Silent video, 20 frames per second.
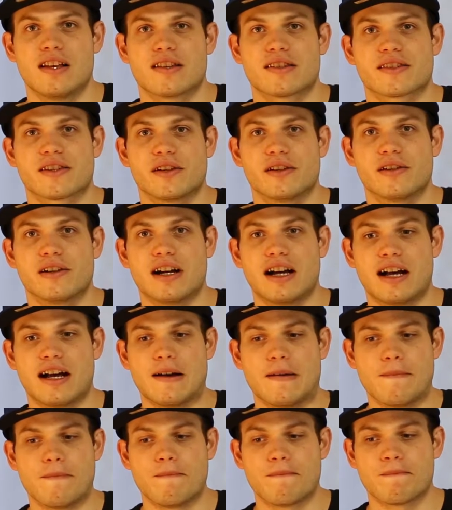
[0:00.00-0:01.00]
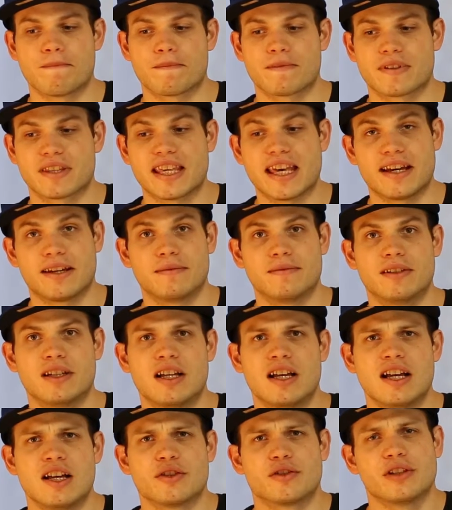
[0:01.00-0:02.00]
So yeah,
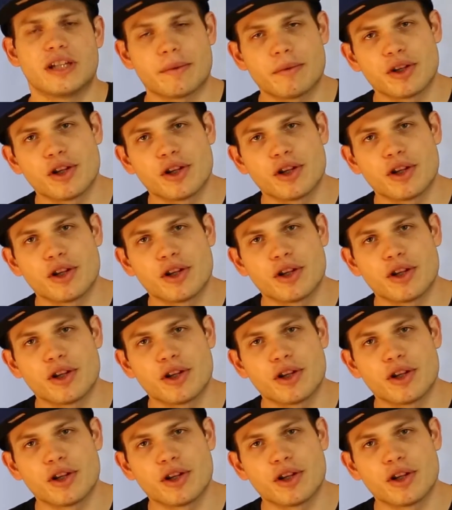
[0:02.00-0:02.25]
do let